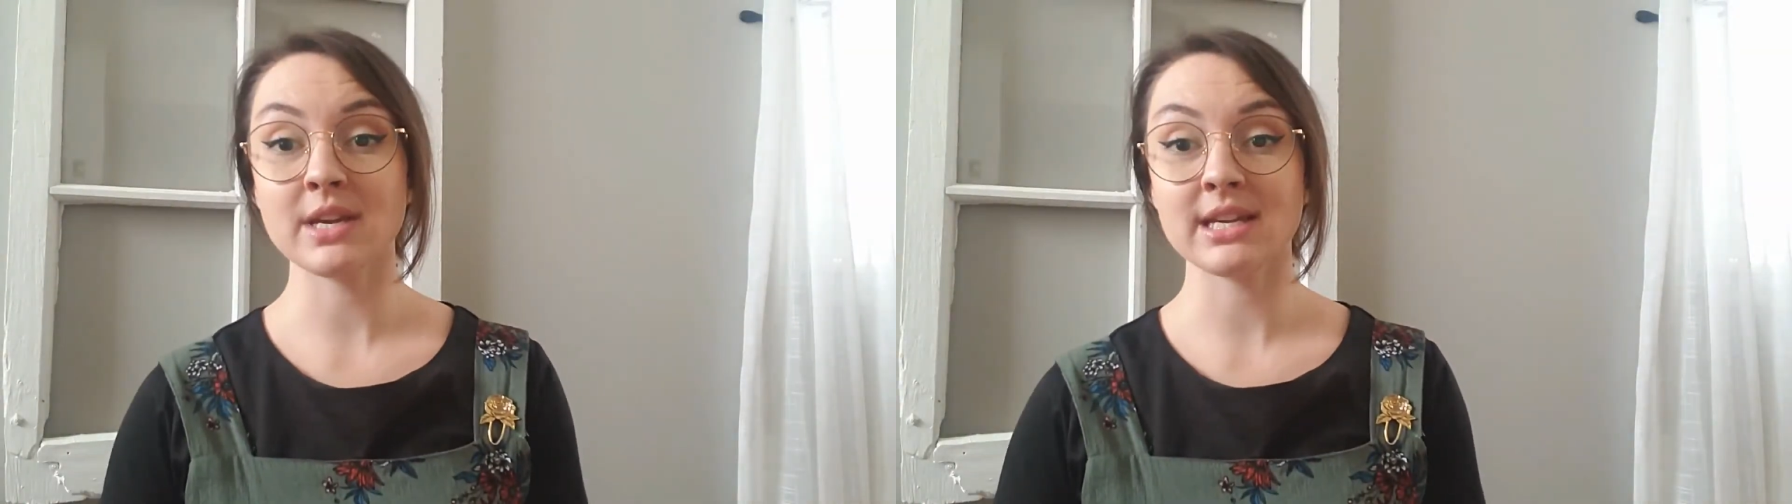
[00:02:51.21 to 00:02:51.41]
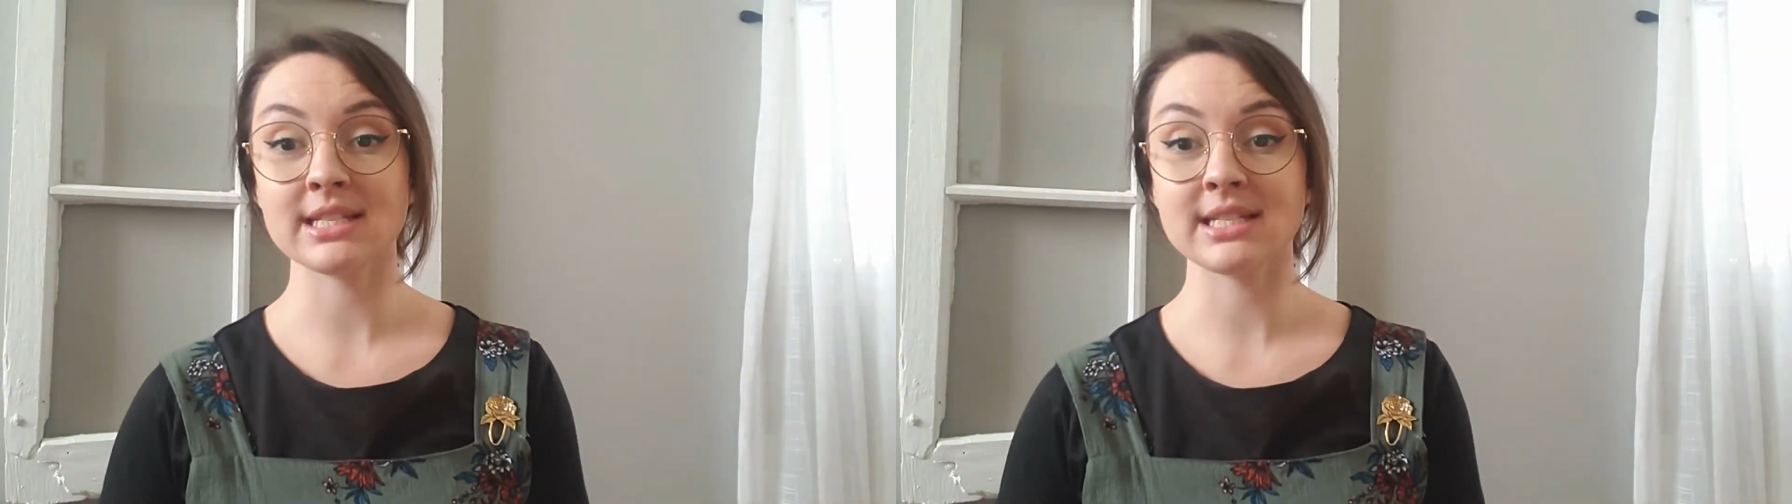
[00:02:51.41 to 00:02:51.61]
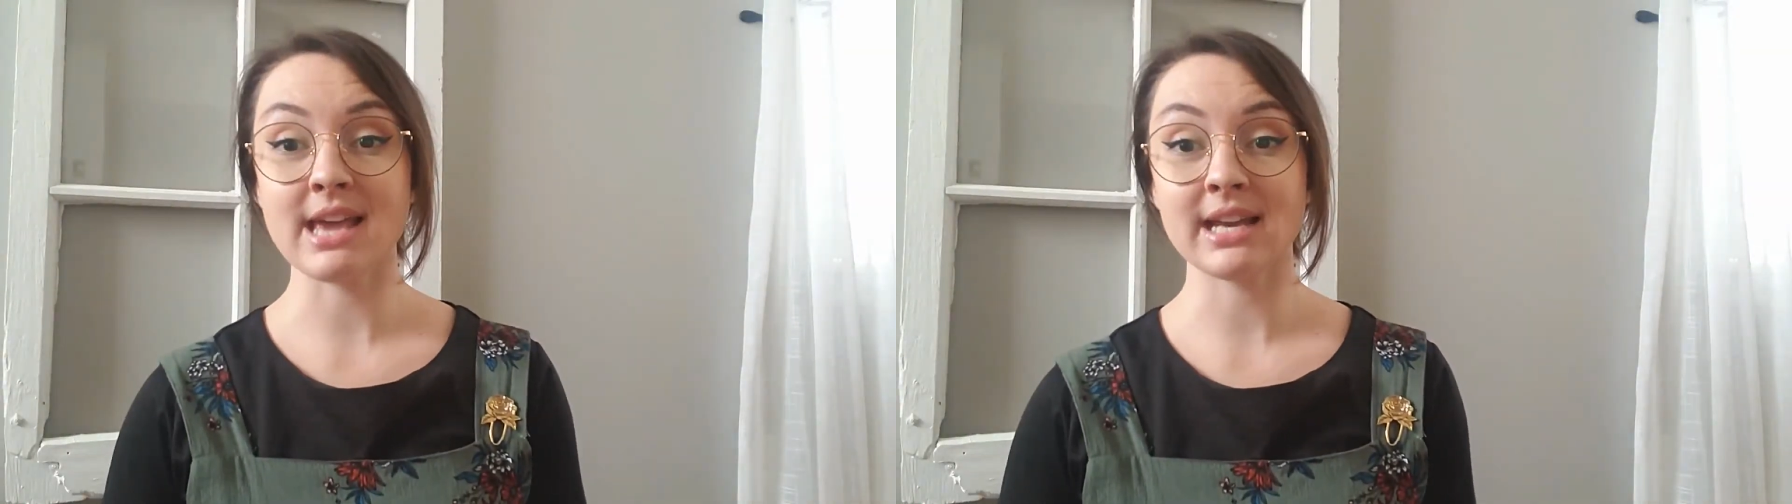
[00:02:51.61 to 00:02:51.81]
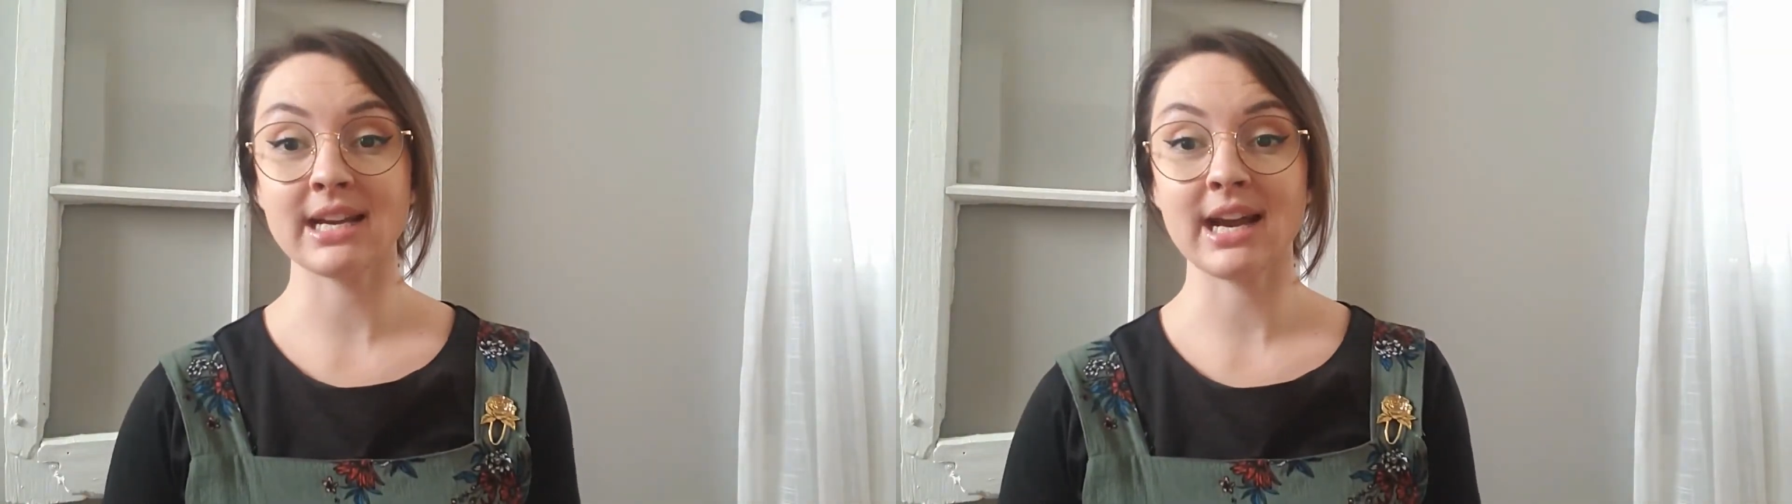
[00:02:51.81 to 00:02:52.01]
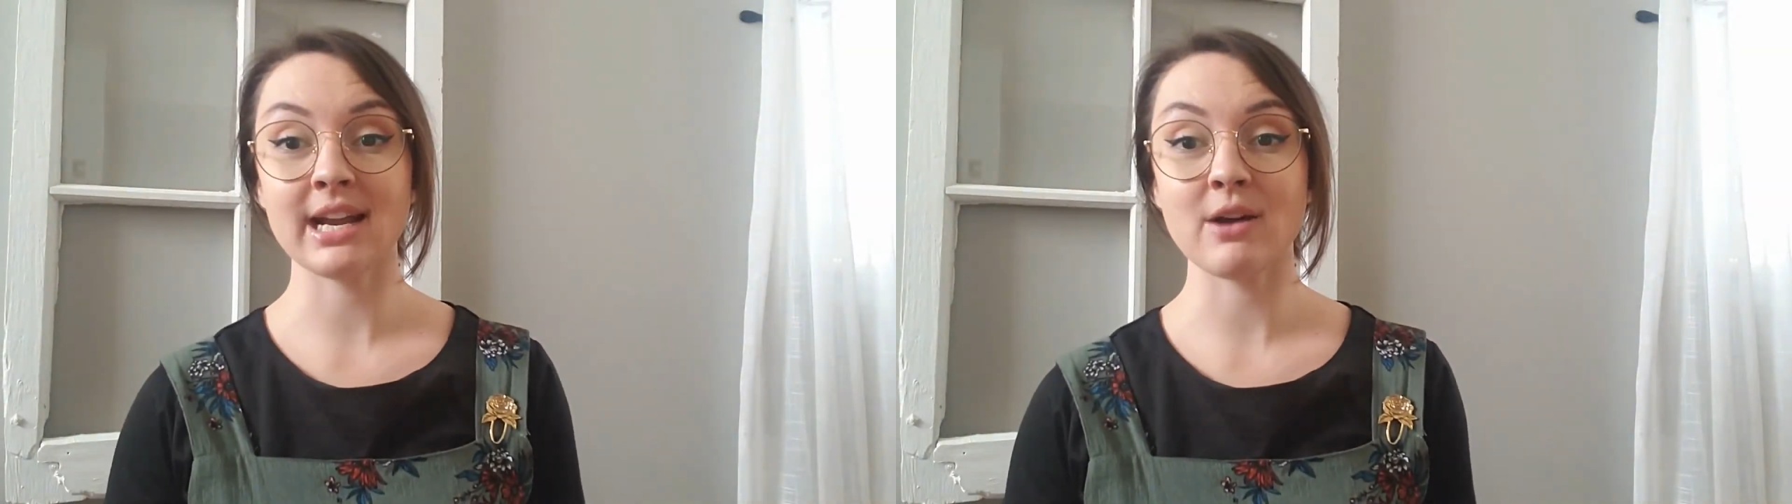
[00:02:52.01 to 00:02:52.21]
is then
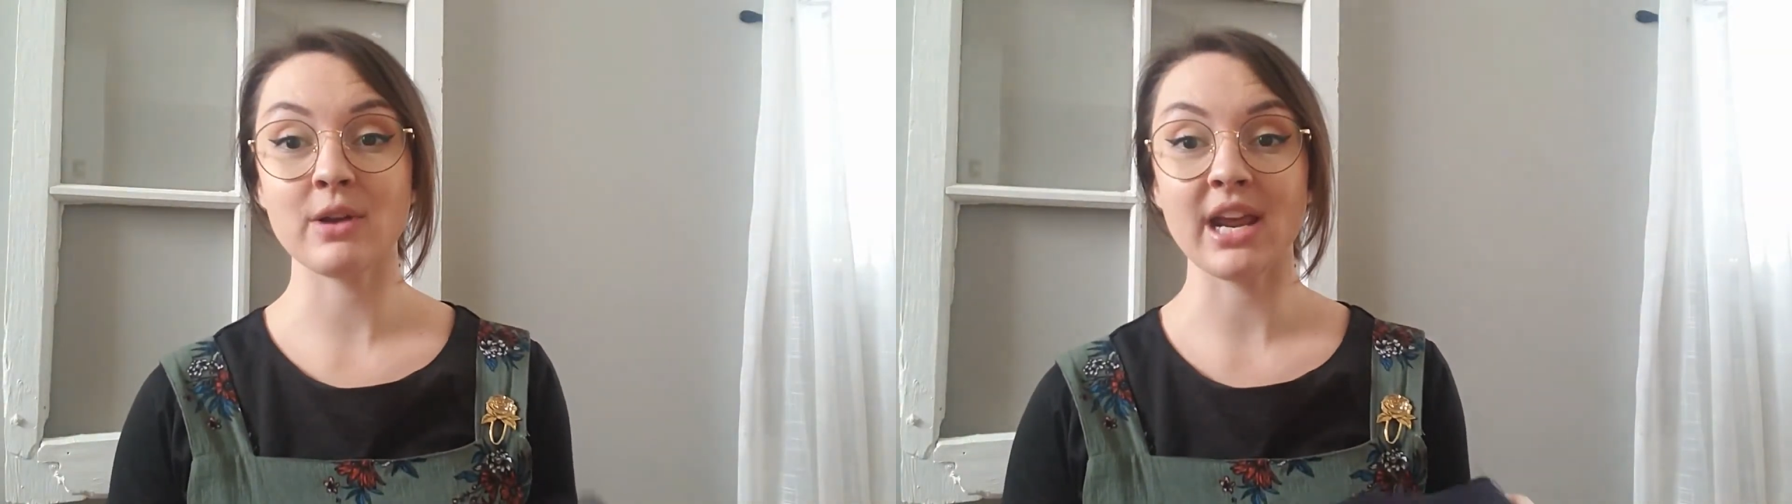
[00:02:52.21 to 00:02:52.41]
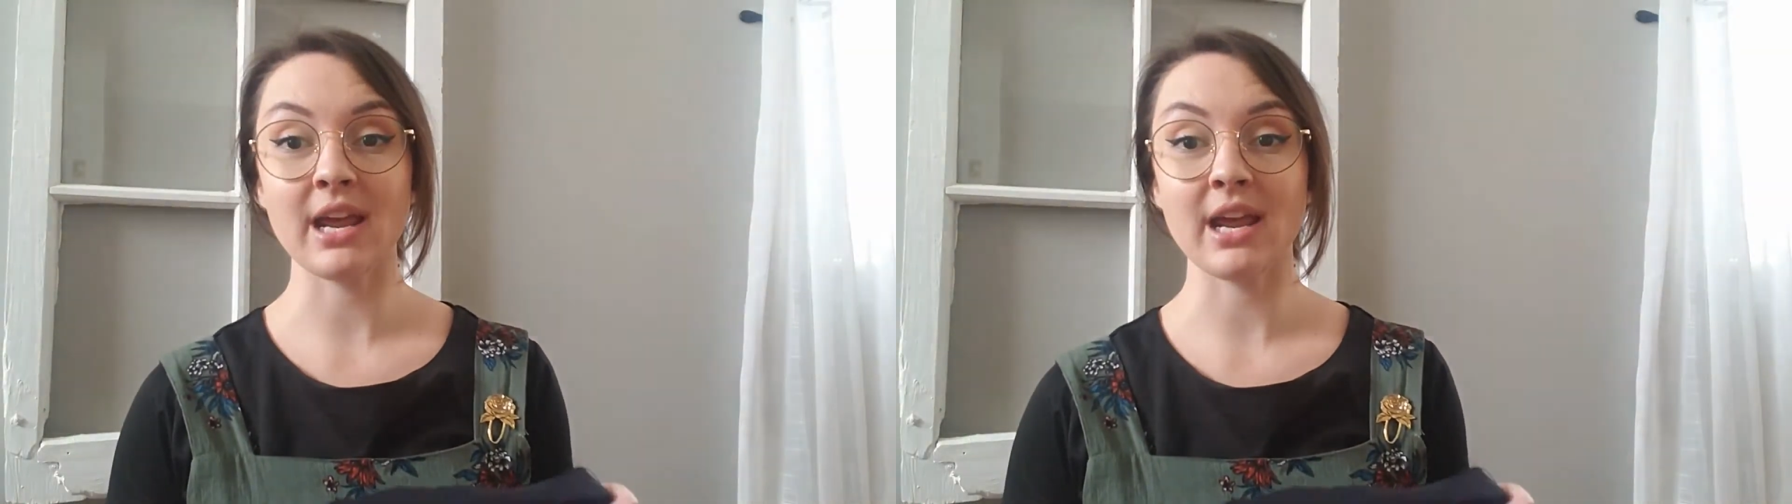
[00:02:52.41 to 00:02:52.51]
cut out